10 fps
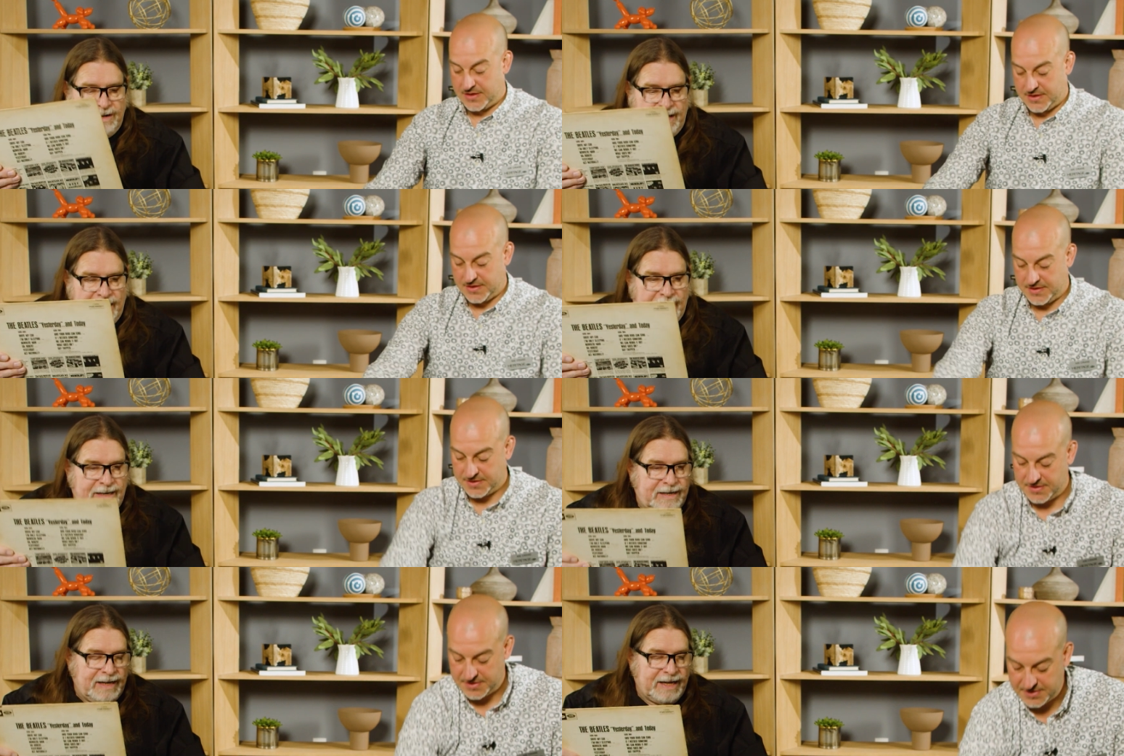
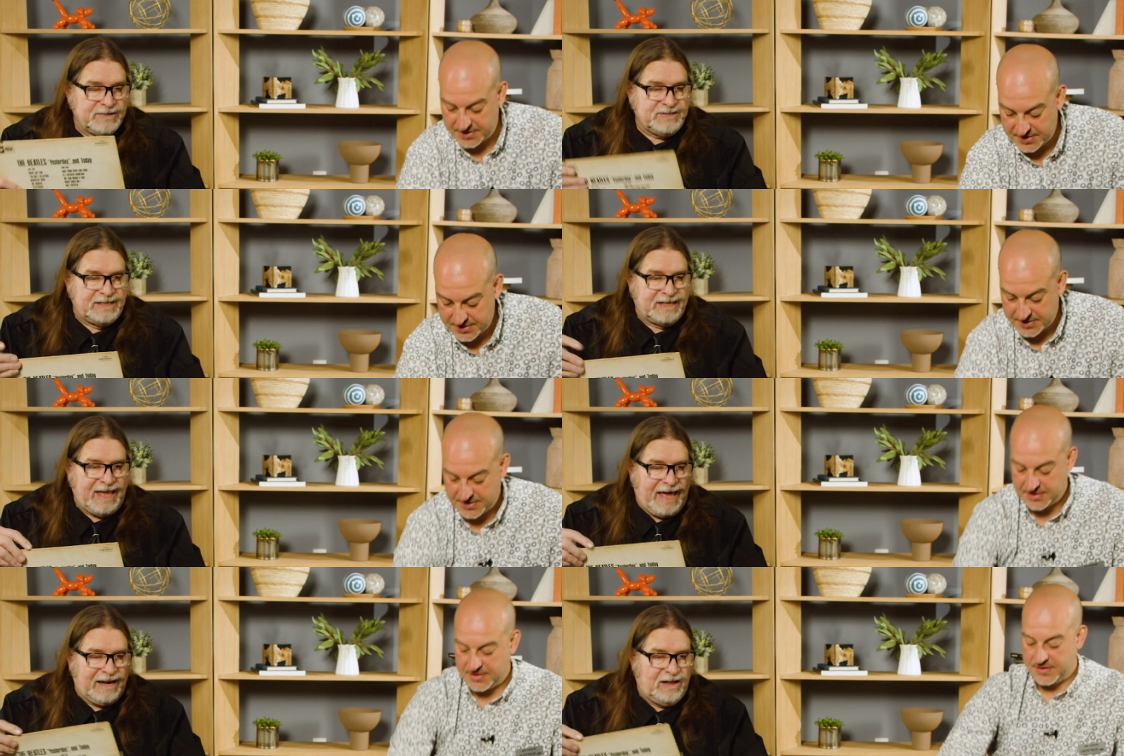Speaker 1: And like I said, the
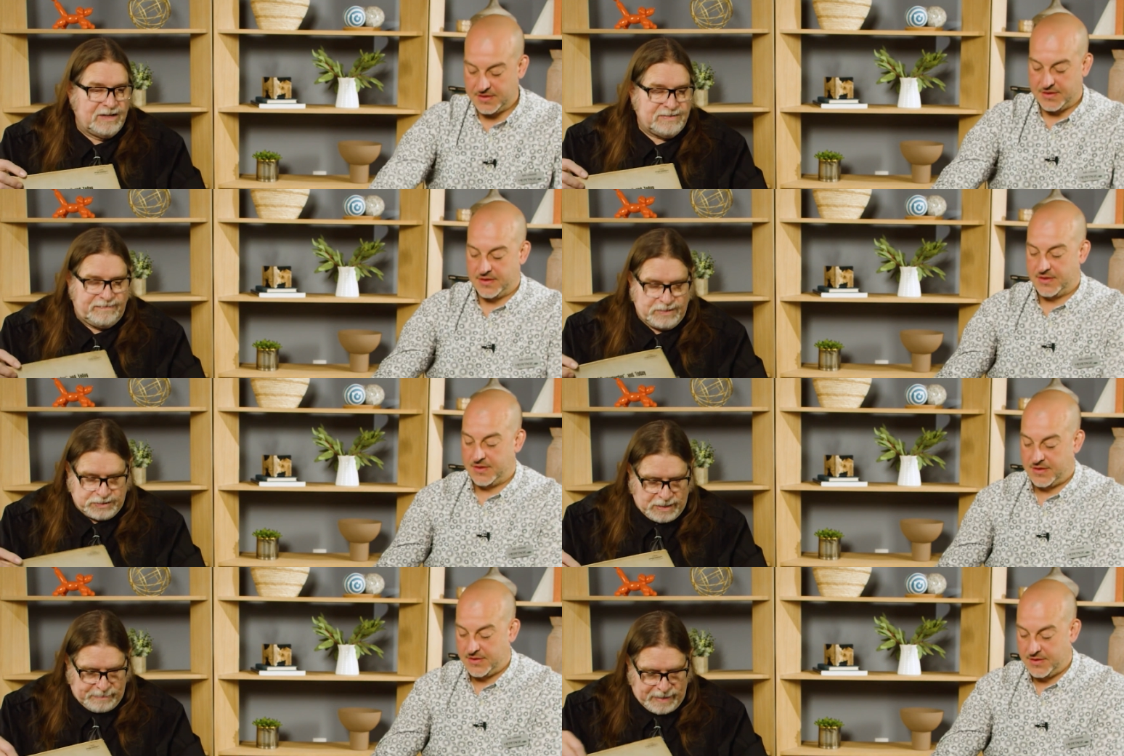catalogs have just
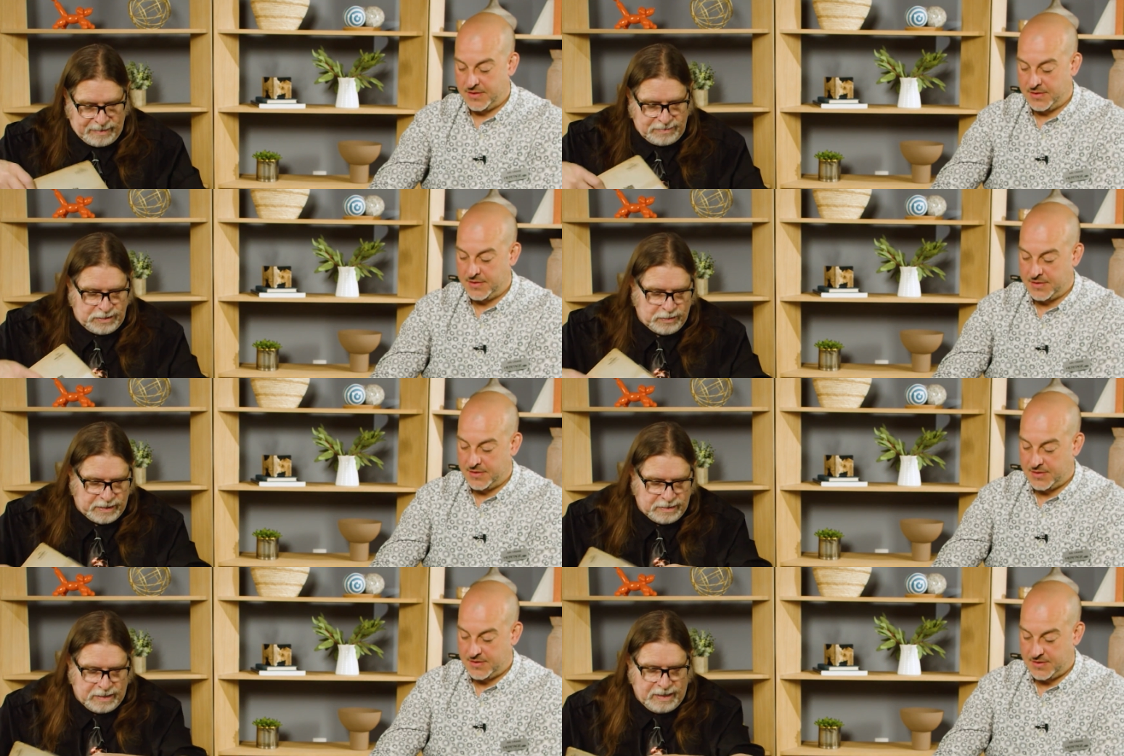come out. You
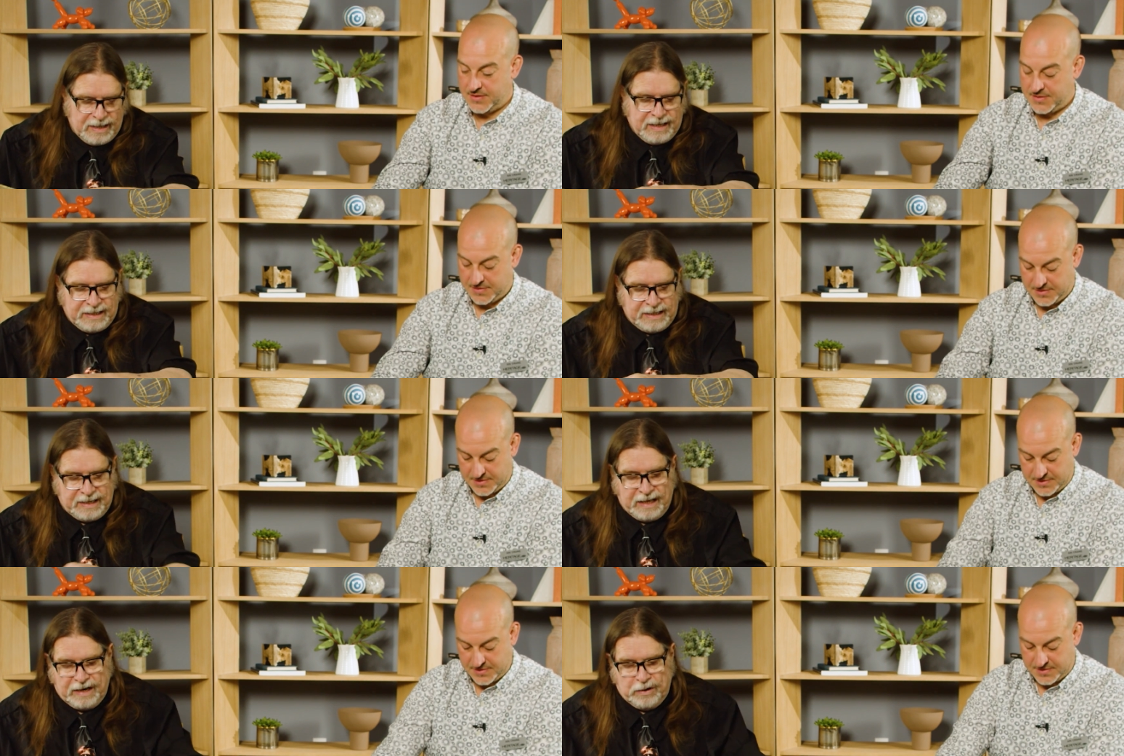can get
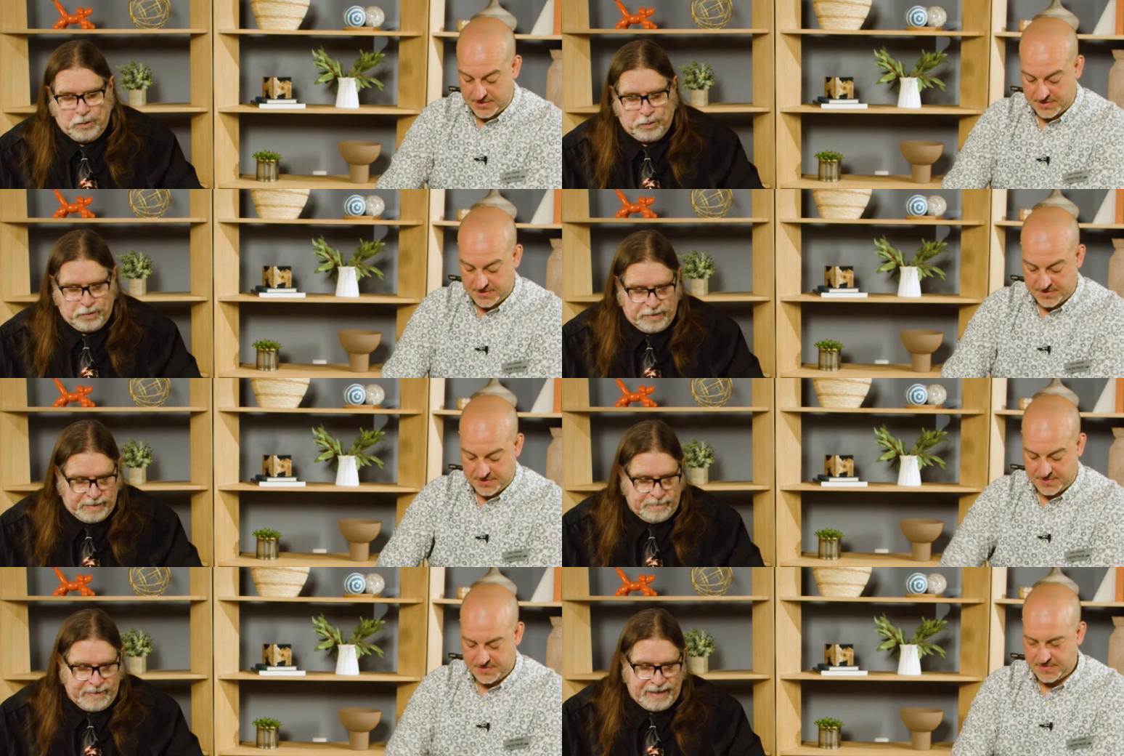on and order
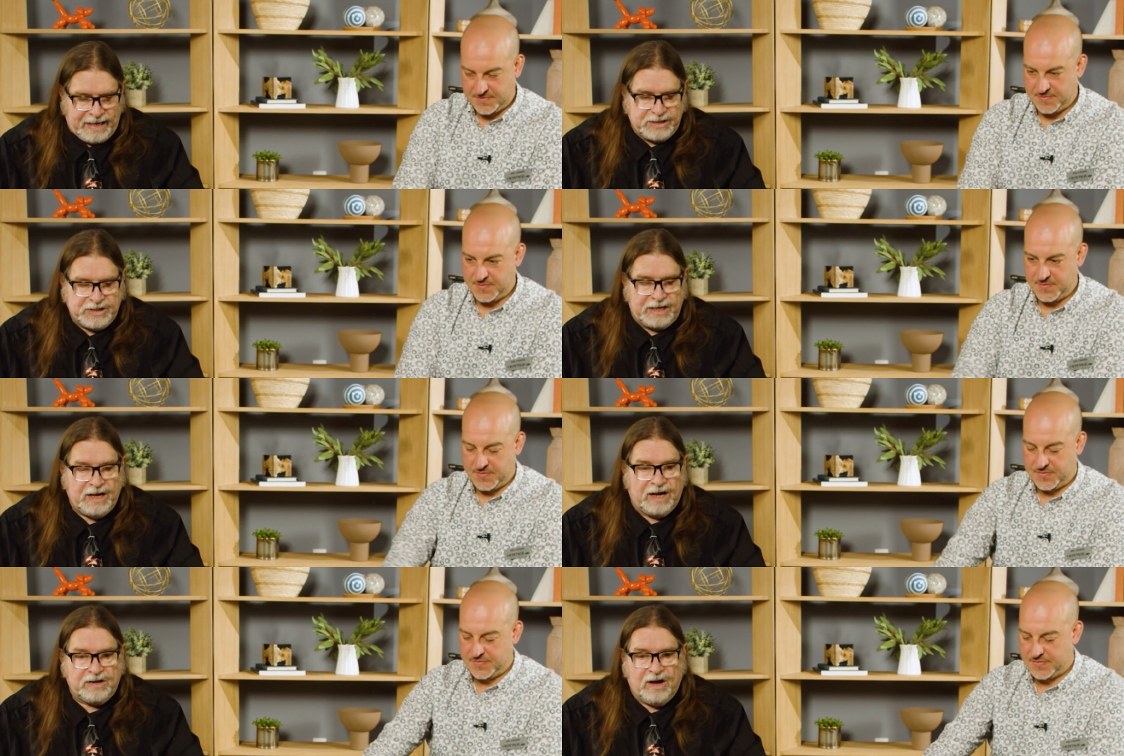them at
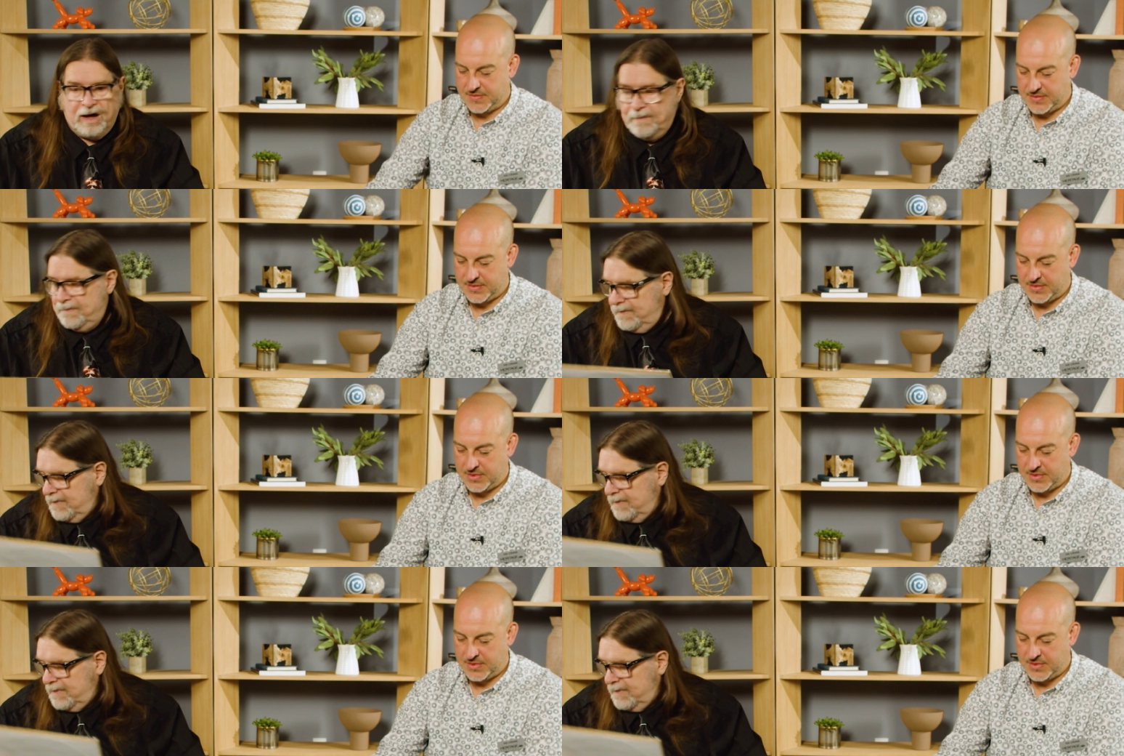ha.com.